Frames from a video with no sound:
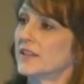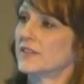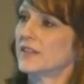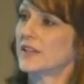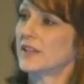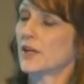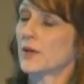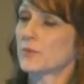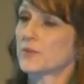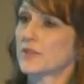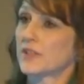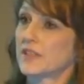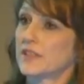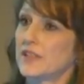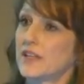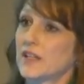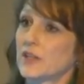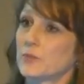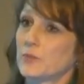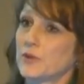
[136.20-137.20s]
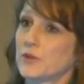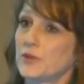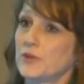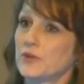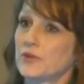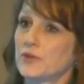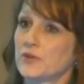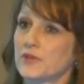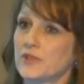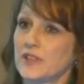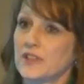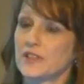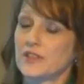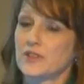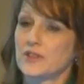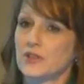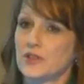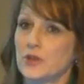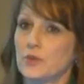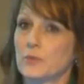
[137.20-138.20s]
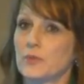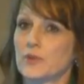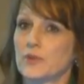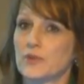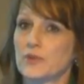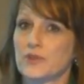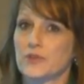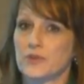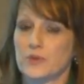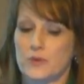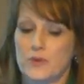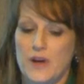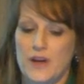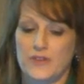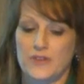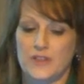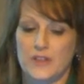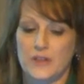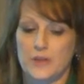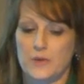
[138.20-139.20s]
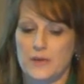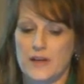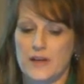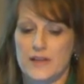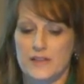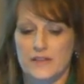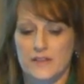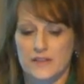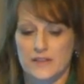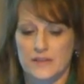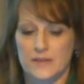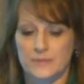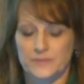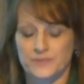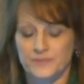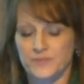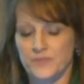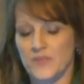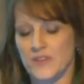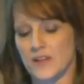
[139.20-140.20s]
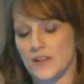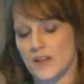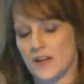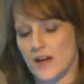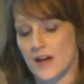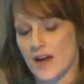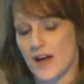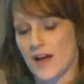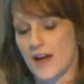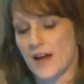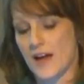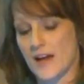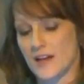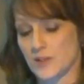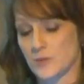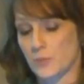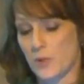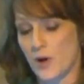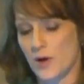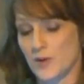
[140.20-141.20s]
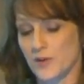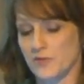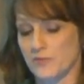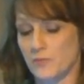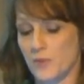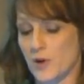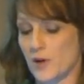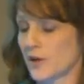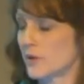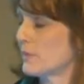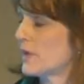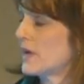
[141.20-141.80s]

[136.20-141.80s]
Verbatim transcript: that helps to connect producers and consumers throughout the U.S. As part of Market